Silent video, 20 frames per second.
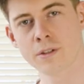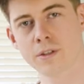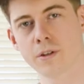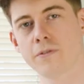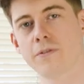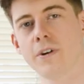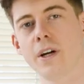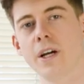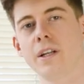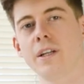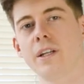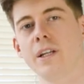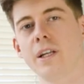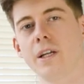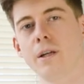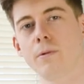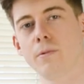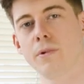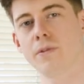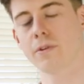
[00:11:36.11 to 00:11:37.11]
So
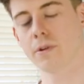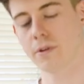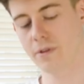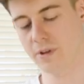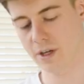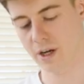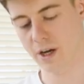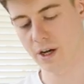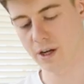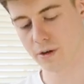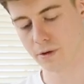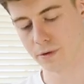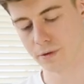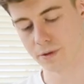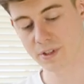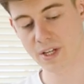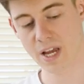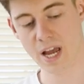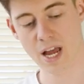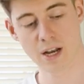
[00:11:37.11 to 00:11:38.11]
finally, we've got the
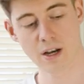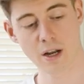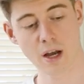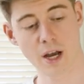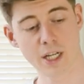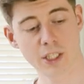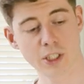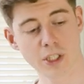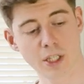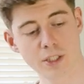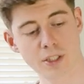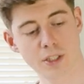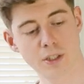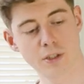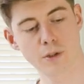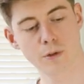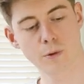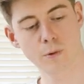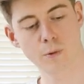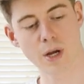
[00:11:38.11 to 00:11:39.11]
Ionones, and I tried
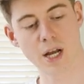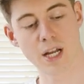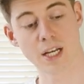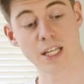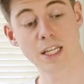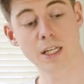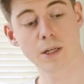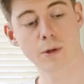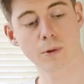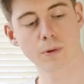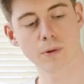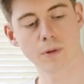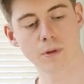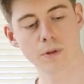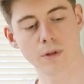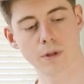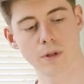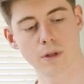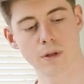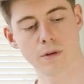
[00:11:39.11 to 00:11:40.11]
to do an
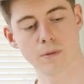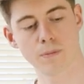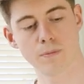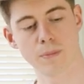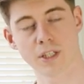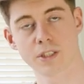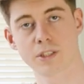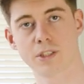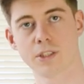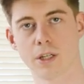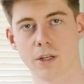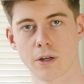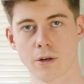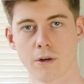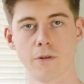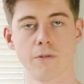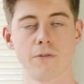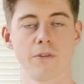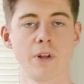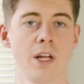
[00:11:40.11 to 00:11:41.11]
equal mixture
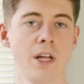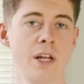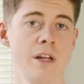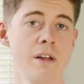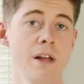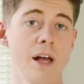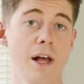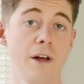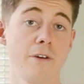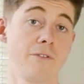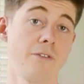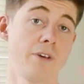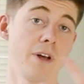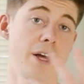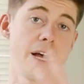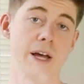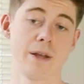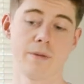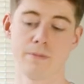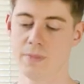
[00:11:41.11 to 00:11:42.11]
of
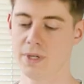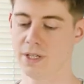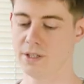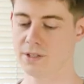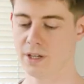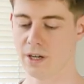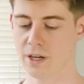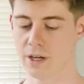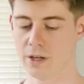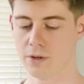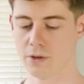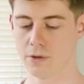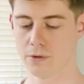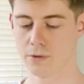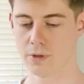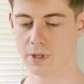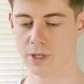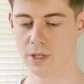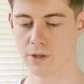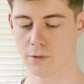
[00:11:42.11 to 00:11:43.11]
Alpha and Beta
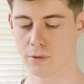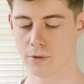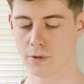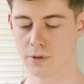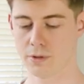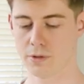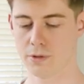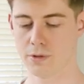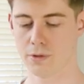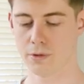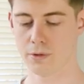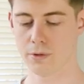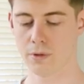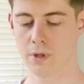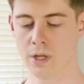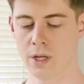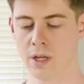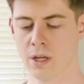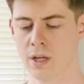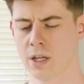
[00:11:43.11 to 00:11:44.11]
Ionone in order
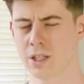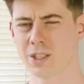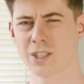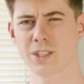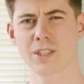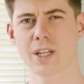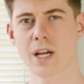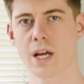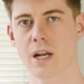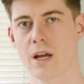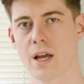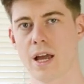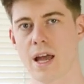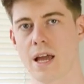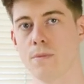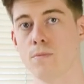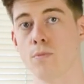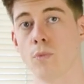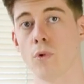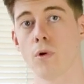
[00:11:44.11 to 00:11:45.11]
to just
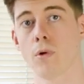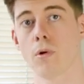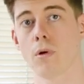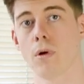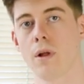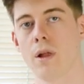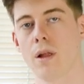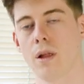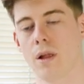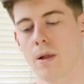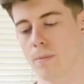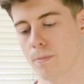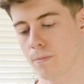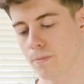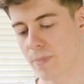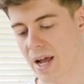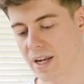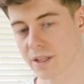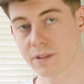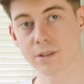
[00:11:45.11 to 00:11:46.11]
get a more
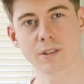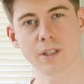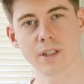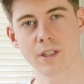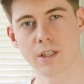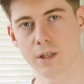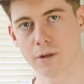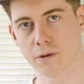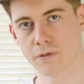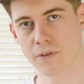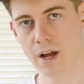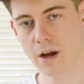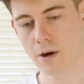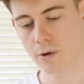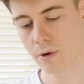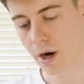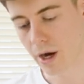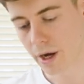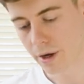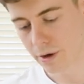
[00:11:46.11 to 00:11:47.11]
balanced idea of
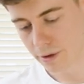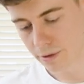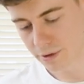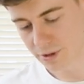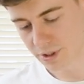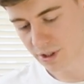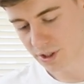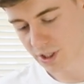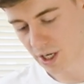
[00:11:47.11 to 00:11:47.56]
how Ionones